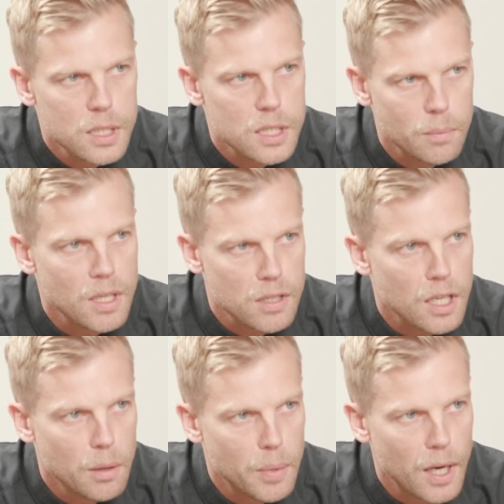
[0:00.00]
sometimes I come
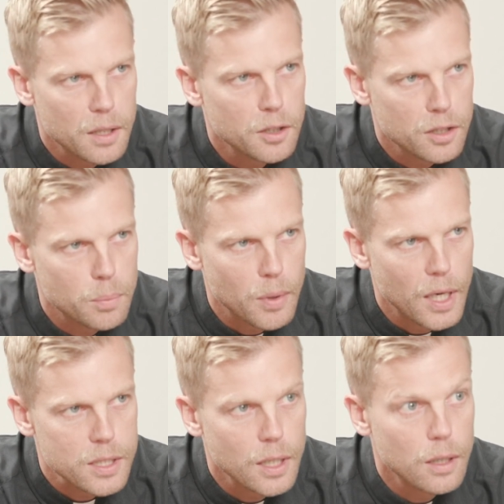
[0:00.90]
back a little depressed,
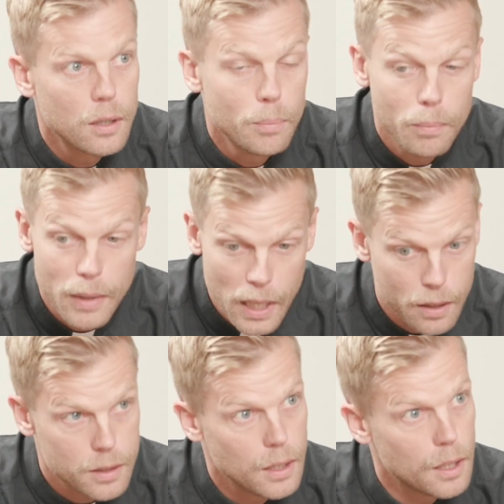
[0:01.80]
like, oh man, there's
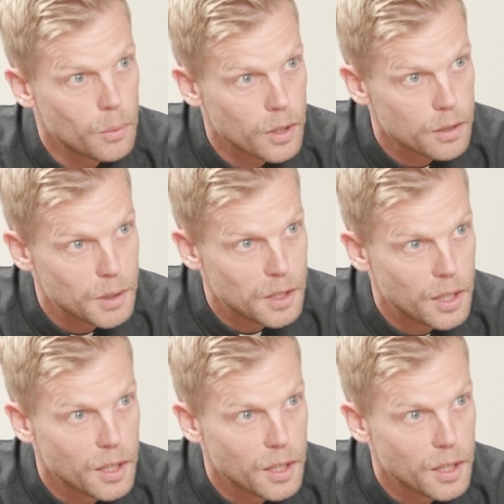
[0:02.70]
a lot of work to be done.